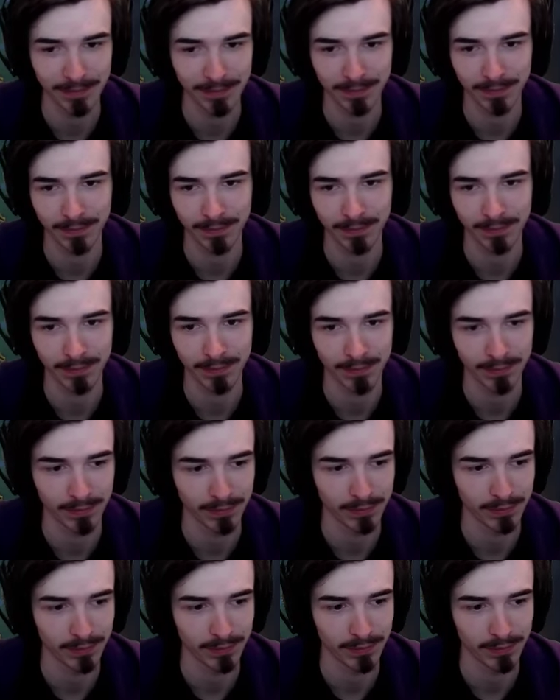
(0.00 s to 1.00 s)

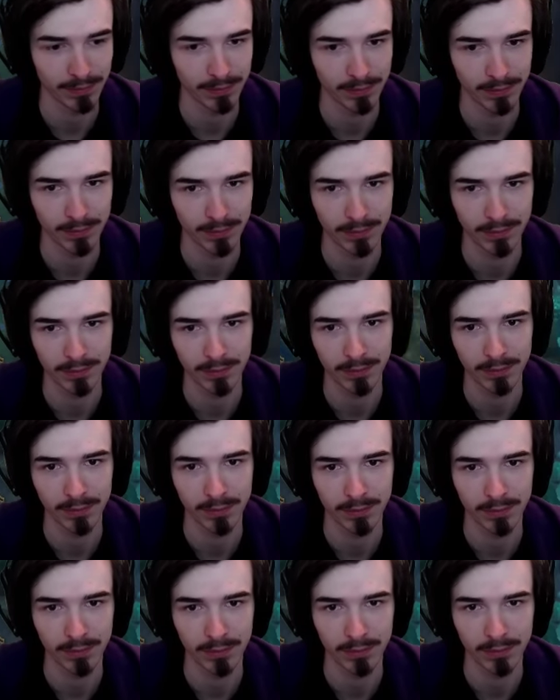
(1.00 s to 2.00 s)

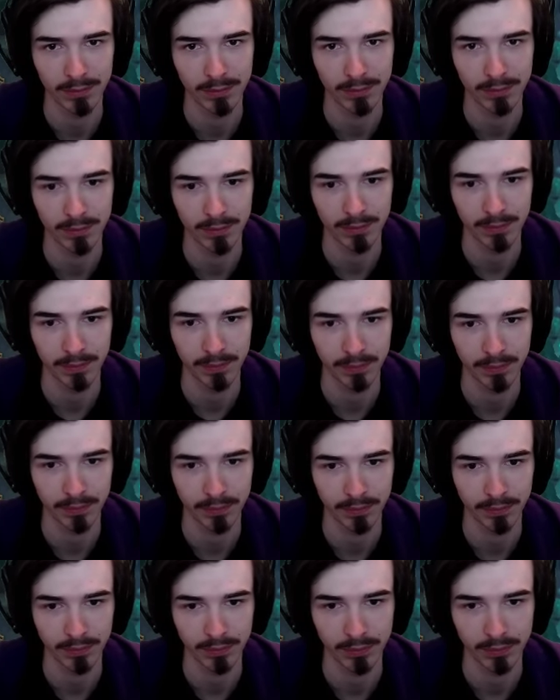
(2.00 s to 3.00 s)

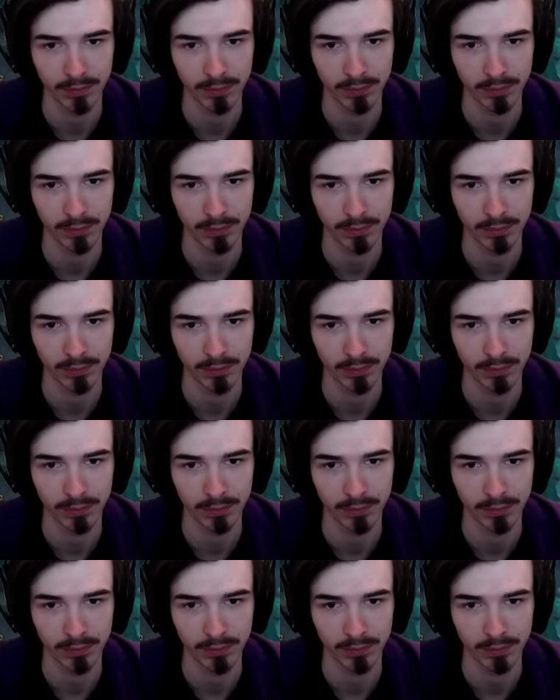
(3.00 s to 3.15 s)
No one is speaking in this clip.